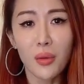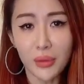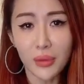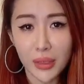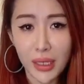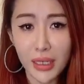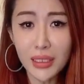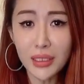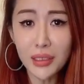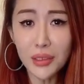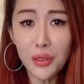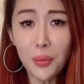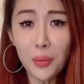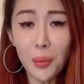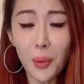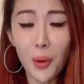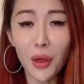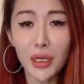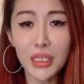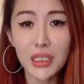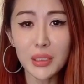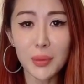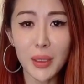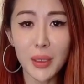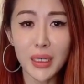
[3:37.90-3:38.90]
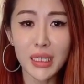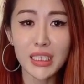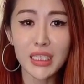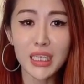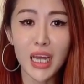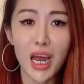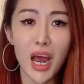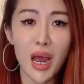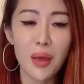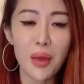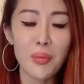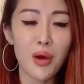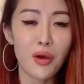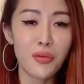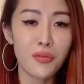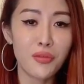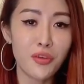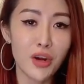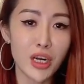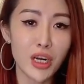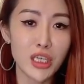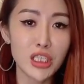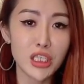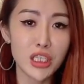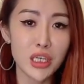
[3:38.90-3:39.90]
There's no point spending time on
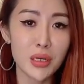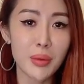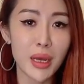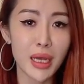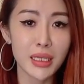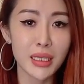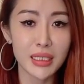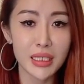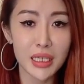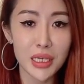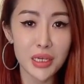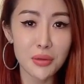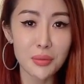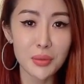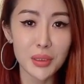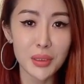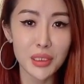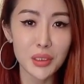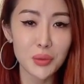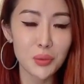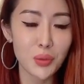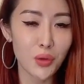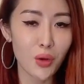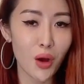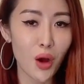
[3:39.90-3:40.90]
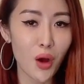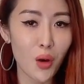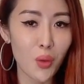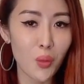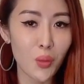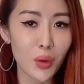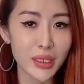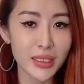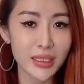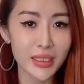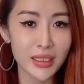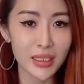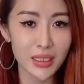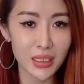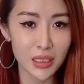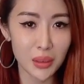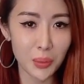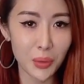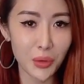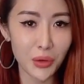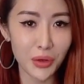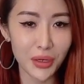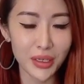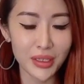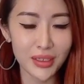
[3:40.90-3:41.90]
friendship as humans will always
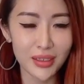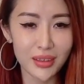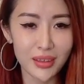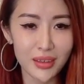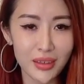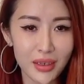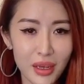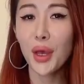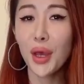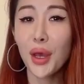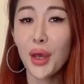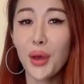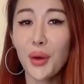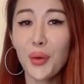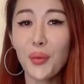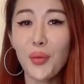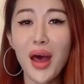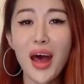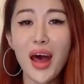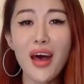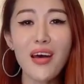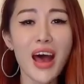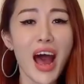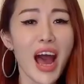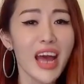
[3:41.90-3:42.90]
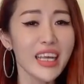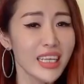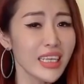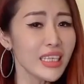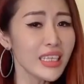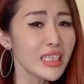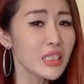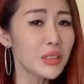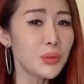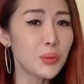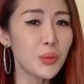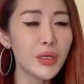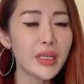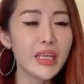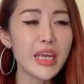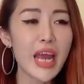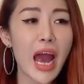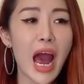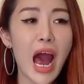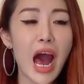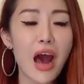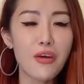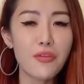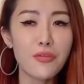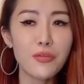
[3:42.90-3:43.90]
disappoint. Well, I think it's really
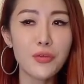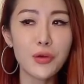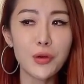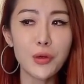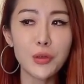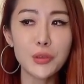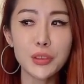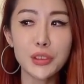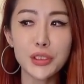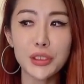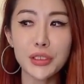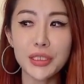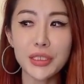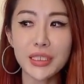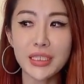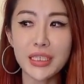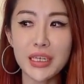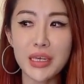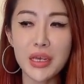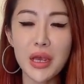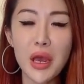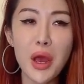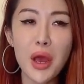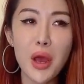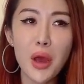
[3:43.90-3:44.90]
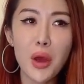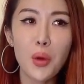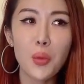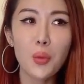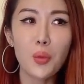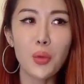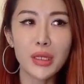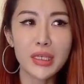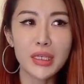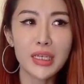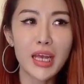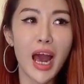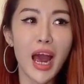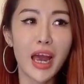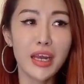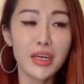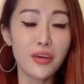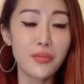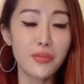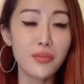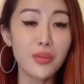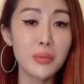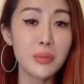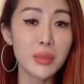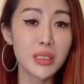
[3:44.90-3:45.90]
helpful to see what kind
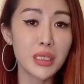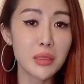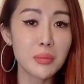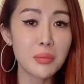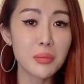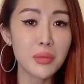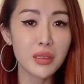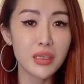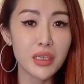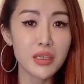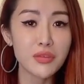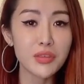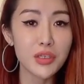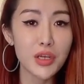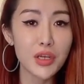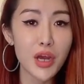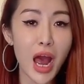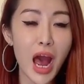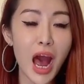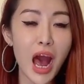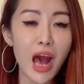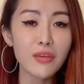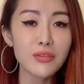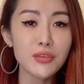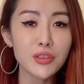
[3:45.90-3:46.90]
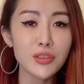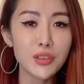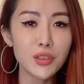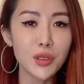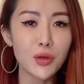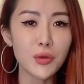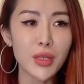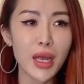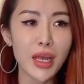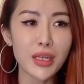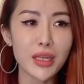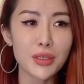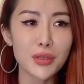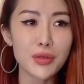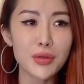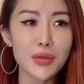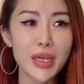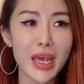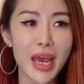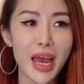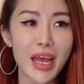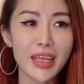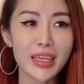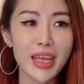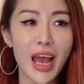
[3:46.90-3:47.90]
of limiting beliefs you have so that you
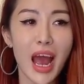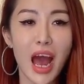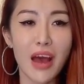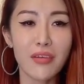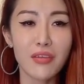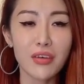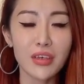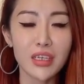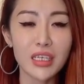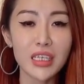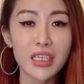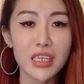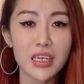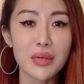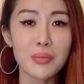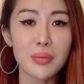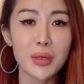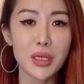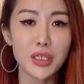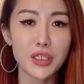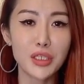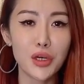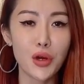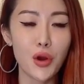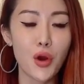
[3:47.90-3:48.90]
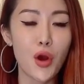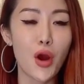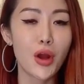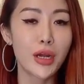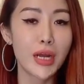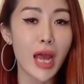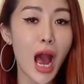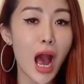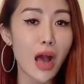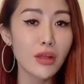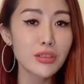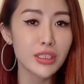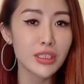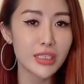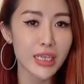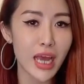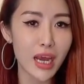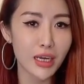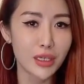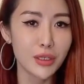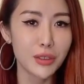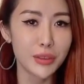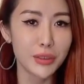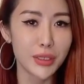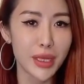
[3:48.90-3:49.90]
can have a clear picture on how to
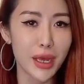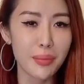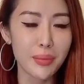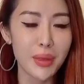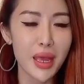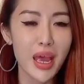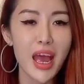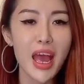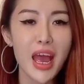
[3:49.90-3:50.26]
tackle them.